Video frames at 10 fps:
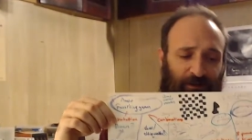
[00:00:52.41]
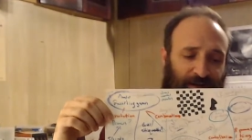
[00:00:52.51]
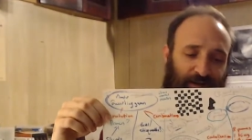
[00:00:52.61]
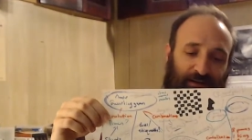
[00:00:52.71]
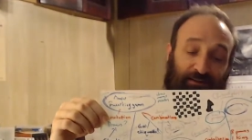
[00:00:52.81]

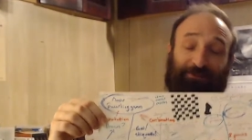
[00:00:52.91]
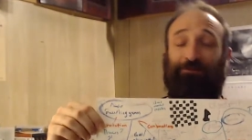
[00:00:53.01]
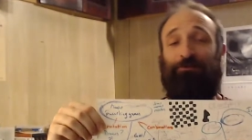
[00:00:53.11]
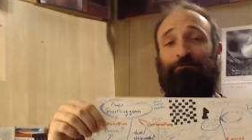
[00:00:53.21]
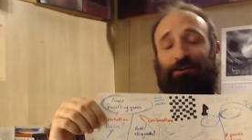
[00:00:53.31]
This will
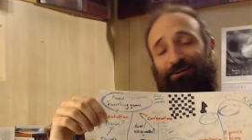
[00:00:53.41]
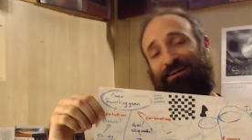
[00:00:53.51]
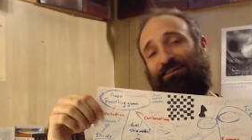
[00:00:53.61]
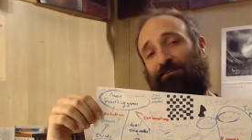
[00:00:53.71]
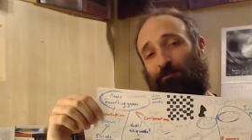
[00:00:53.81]
spark
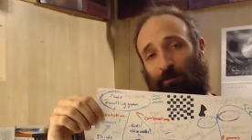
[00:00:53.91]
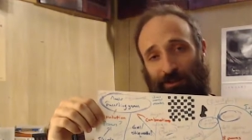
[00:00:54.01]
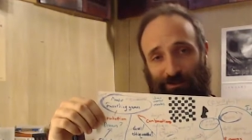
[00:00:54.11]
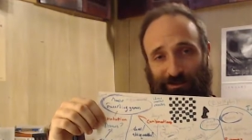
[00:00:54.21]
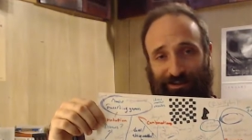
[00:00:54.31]

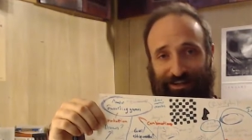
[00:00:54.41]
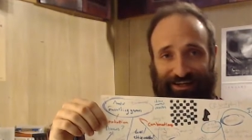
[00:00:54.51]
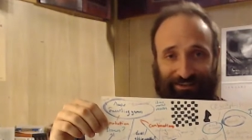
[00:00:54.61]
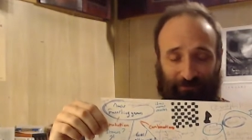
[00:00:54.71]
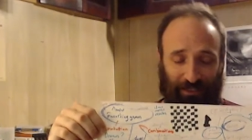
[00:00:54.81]
inspiration and
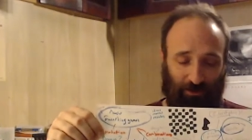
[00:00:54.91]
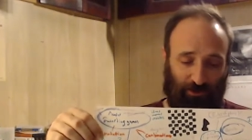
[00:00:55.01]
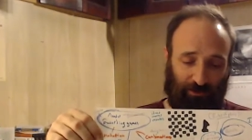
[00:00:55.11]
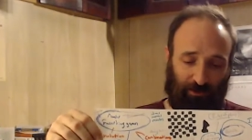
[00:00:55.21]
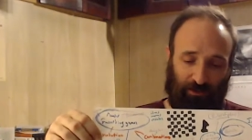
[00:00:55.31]

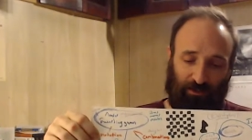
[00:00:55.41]
activation.